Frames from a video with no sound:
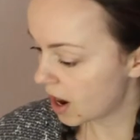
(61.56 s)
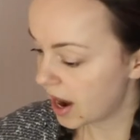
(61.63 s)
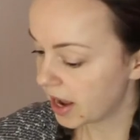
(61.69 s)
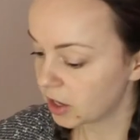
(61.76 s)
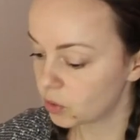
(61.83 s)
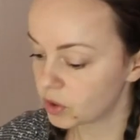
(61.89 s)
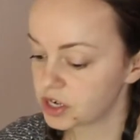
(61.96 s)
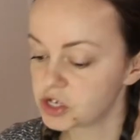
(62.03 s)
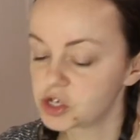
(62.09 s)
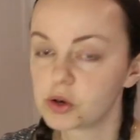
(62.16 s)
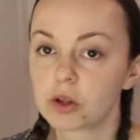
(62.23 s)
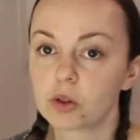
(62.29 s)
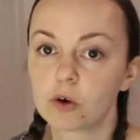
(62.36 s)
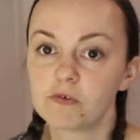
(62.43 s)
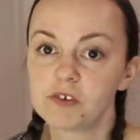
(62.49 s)
I go
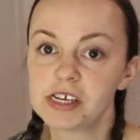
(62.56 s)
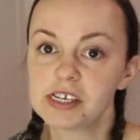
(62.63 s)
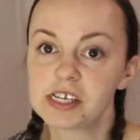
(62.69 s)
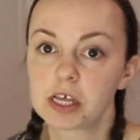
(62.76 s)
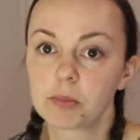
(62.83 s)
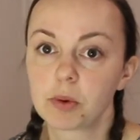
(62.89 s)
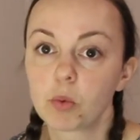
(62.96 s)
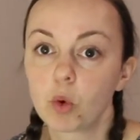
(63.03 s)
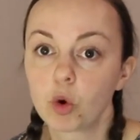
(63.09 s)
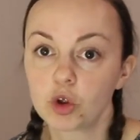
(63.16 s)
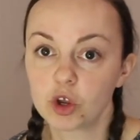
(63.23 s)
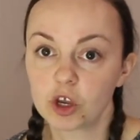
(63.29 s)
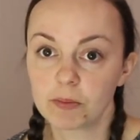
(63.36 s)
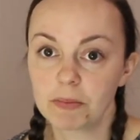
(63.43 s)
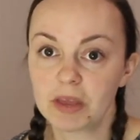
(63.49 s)
into a lot of detail about what
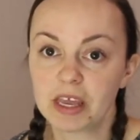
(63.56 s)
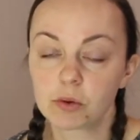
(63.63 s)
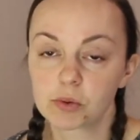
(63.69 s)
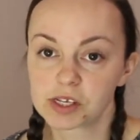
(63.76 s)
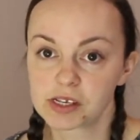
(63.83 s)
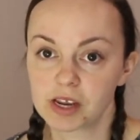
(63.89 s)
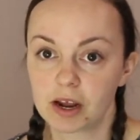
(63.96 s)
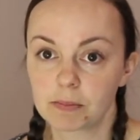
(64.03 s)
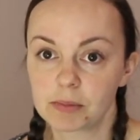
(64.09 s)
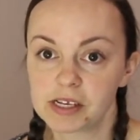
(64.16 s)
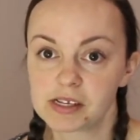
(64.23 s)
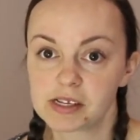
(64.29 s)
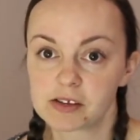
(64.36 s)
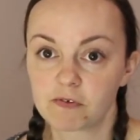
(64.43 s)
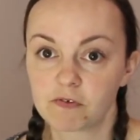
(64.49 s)
you can make with scrap
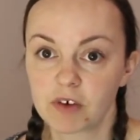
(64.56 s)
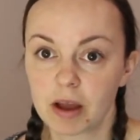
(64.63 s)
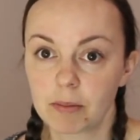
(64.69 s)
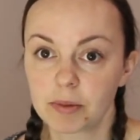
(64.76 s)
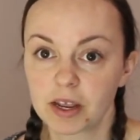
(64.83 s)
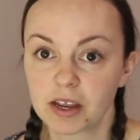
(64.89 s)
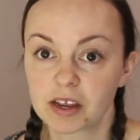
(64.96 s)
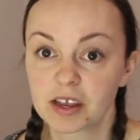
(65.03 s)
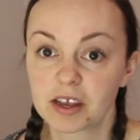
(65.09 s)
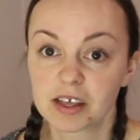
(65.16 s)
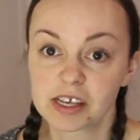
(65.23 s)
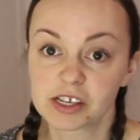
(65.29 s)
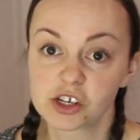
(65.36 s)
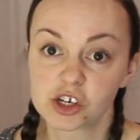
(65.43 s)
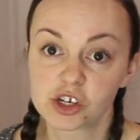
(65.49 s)
pieces of fabric.
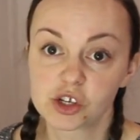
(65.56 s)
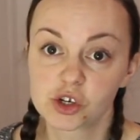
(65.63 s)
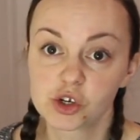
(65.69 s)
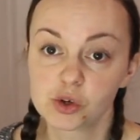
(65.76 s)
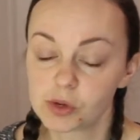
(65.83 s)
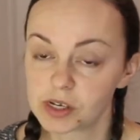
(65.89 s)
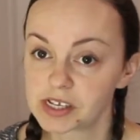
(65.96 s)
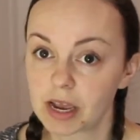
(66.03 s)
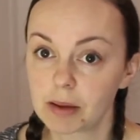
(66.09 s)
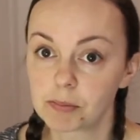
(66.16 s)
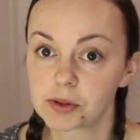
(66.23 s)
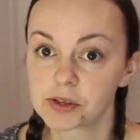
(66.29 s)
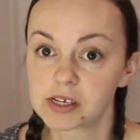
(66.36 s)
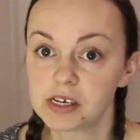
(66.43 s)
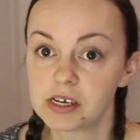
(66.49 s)
This is just two
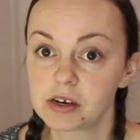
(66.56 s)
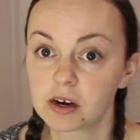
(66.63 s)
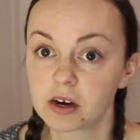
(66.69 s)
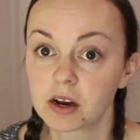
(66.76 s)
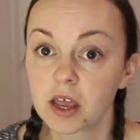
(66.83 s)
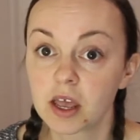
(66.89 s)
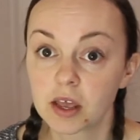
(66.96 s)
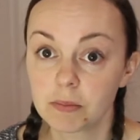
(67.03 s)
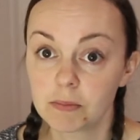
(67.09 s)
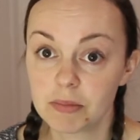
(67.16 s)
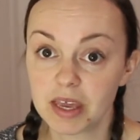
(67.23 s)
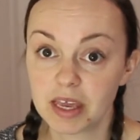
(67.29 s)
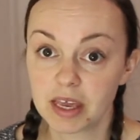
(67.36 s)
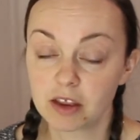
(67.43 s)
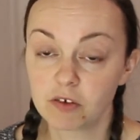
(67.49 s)
examples here,
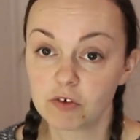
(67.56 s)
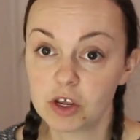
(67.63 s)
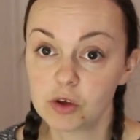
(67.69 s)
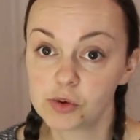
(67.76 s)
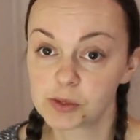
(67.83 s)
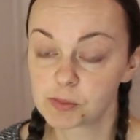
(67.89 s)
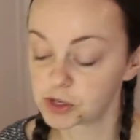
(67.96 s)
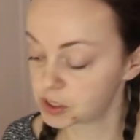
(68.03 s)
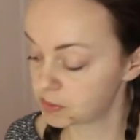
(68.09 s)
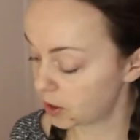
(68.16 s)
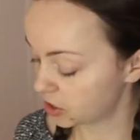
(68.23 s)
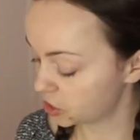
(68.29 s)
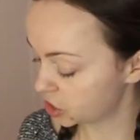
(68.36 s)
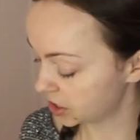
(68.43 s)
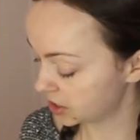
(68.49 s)
making reusable
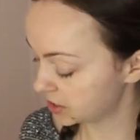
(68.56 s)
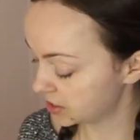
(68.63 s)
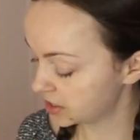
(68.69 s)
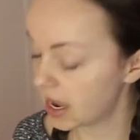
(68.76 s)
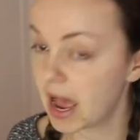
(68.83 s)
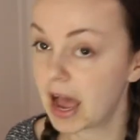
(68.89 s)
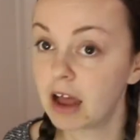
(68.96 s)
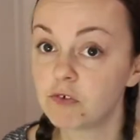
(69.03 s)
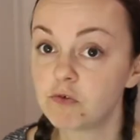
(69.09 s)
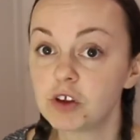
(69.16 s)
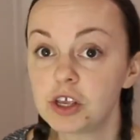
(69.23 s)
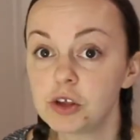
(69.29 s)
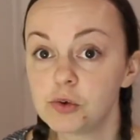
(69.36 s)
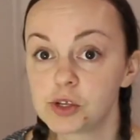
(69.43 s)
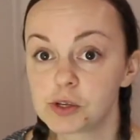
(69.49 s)
sponges and
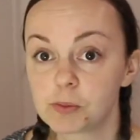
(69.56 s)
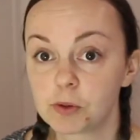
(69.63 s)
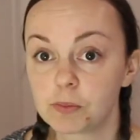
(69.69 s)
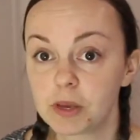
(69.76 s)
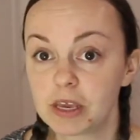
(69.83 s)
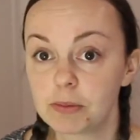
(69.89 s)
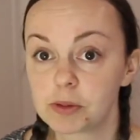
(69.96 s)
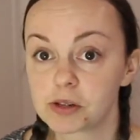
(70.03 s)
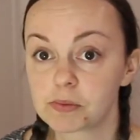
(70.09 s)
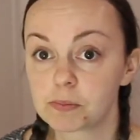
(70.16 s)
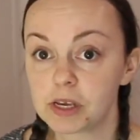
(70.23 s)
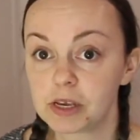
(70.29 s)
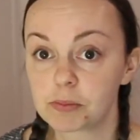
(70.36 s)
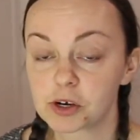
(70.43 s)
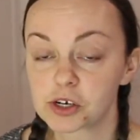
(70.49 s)
reusable
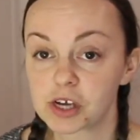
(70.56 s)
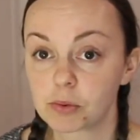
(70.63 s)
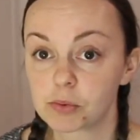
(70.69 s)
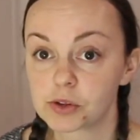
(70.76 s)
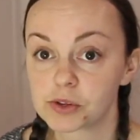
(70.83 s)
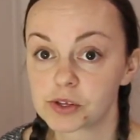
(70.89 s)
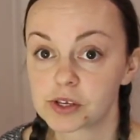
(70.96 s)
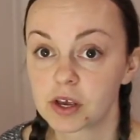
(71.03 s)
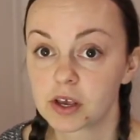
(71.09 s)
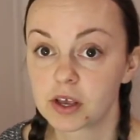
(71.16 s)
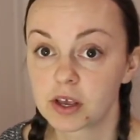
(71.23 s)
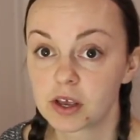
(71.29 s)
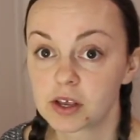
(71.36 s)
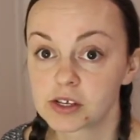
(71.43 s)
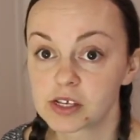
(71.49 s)
paper towels.
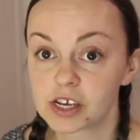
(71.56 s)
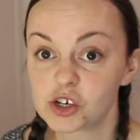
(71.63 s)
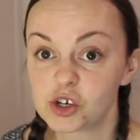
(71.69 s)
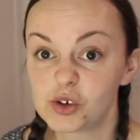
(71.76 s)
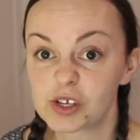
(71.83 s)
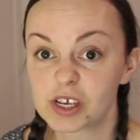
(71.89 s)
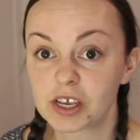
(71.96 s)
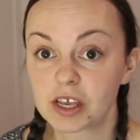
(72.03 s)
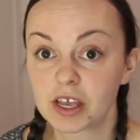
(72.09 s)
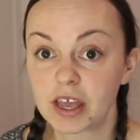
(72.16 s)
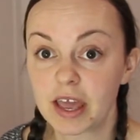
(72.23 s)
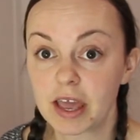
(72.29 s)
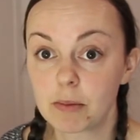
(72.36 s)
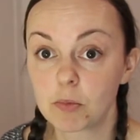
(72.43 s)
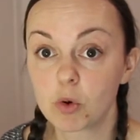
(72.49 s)
So that's using
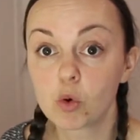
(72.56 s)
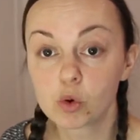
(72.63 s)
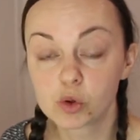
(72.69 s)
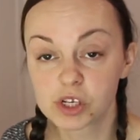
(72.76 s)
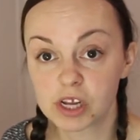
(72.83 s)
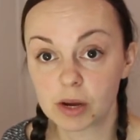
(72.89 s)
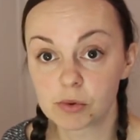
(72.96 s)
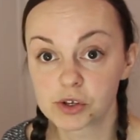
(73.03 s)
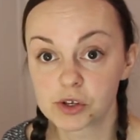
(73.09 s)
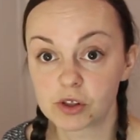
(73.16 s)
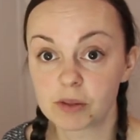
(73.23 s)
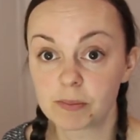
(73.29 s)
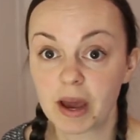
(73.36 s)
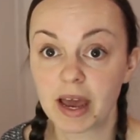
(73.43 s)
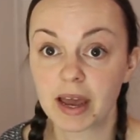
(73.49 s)
old towels on
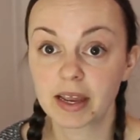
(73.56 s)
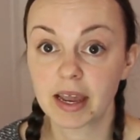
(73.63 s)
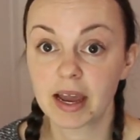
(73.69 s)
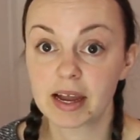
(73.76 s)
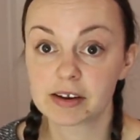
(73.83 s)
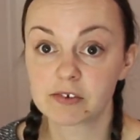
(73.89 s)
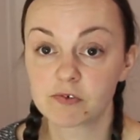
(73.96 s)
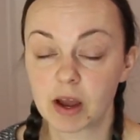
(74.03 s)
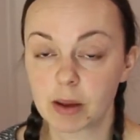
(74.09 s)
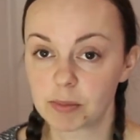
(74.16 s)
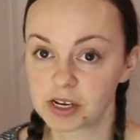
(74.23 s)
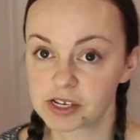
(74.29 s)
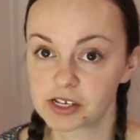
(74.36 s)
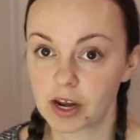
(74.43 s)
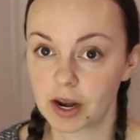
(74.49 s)
the back and
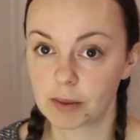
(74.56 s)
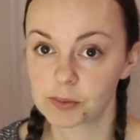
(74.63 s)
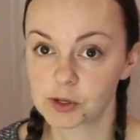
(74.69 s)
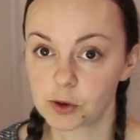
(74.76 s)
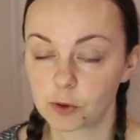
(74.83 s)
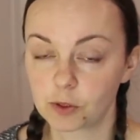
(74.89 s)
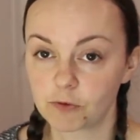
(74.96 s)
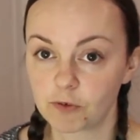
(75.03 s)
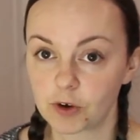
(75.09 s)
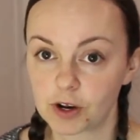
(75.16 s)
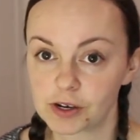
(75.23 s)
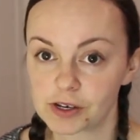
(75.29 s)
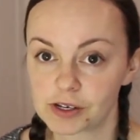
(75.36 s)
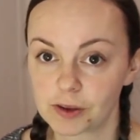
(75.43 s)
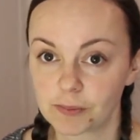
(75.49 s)
fabric scraps on the
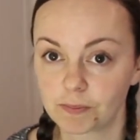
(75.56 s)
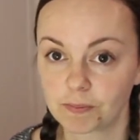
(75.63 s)
front.